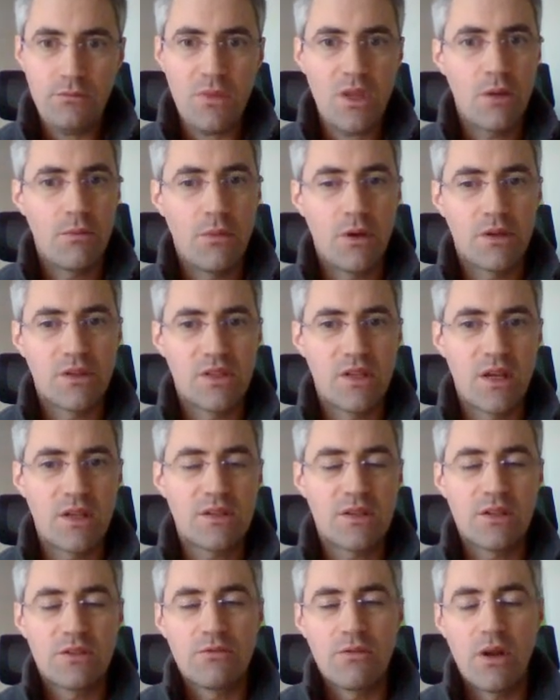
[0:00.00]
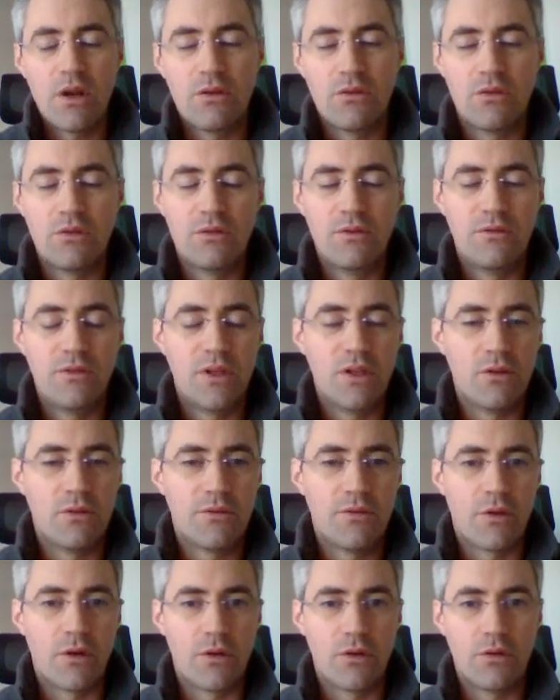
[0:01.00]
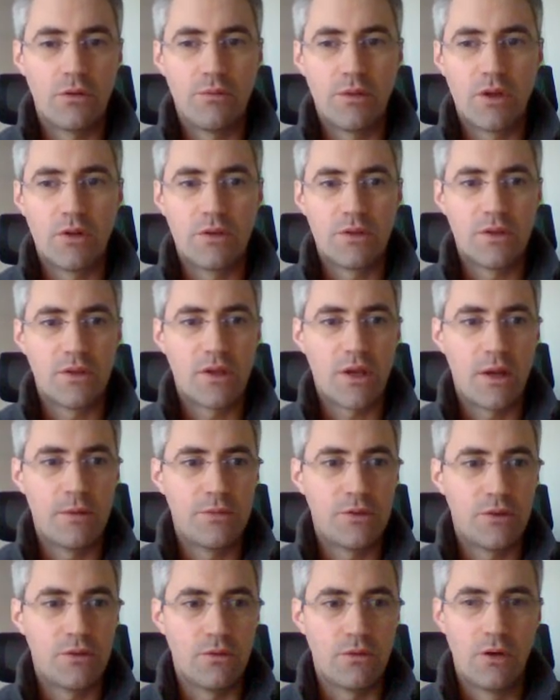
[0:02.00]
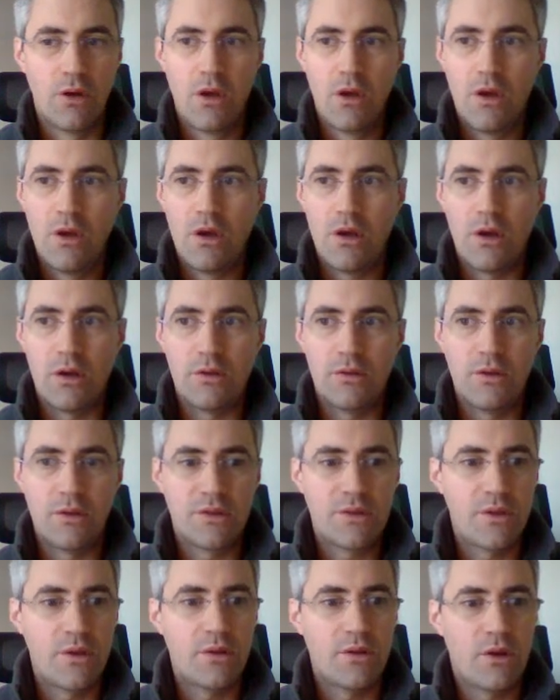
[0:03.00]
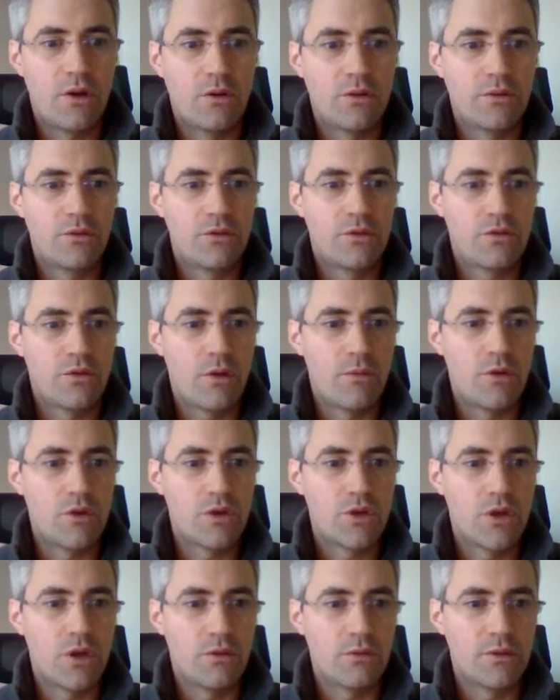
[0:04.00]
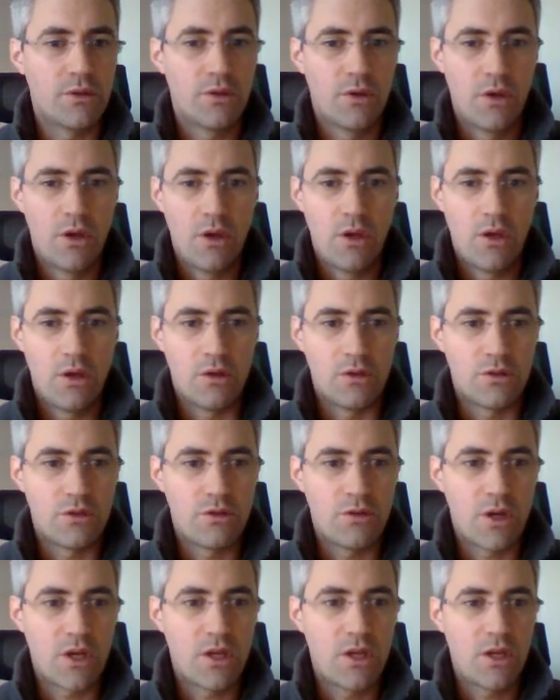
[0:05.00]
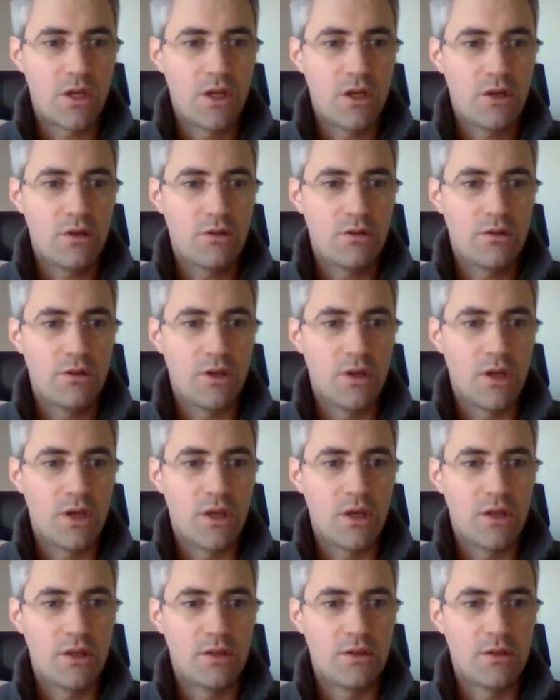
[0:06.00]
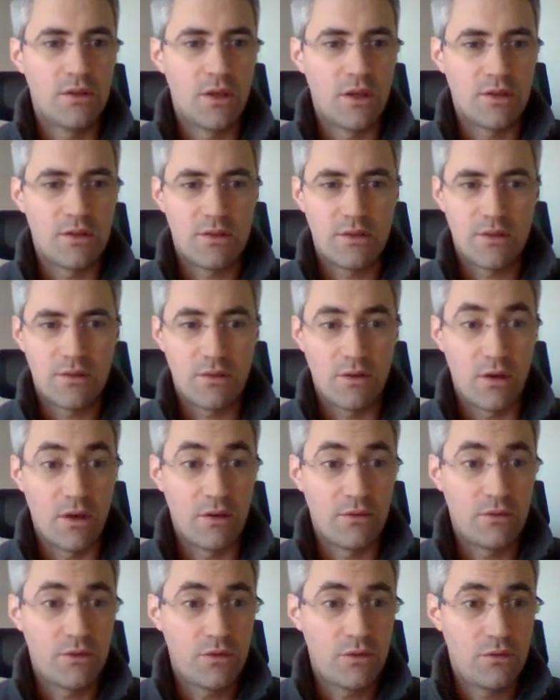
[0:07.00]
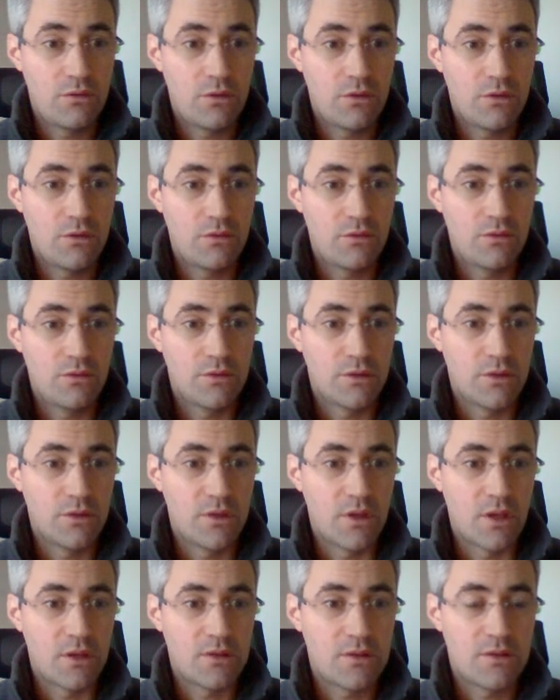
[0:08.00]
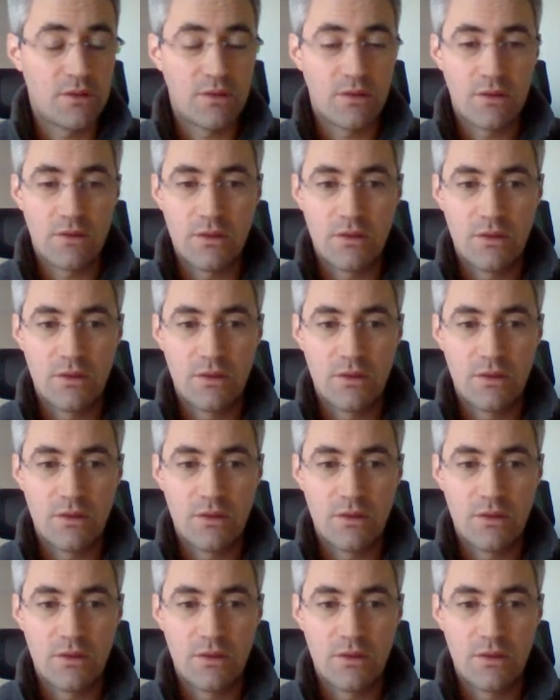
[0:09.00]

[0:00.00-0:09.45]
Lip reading: But that's as well a good video for you, because it helps you understand how to troubleshoot a tracking code. And that's, so you have 2 run and 2. So that's